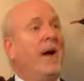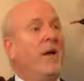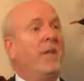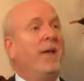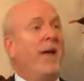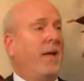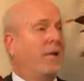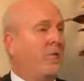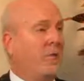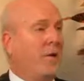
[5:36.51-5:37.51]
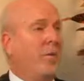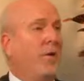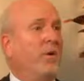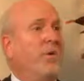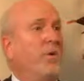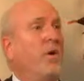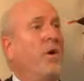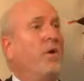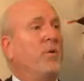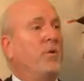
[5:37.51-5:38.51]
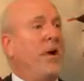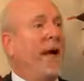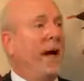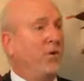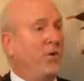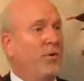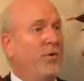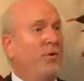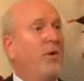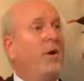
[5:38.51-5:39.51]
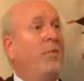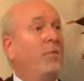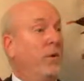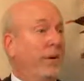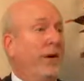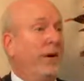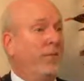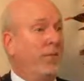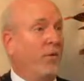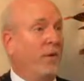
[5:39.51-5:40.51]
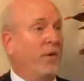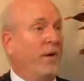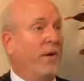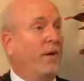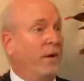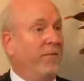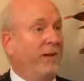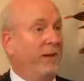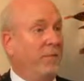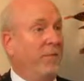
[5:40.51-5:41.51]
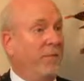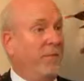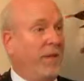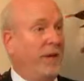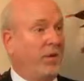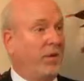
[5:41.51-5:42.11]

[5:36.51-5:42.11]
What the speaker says: are in the hands of someone who knows how to prepare for the event as it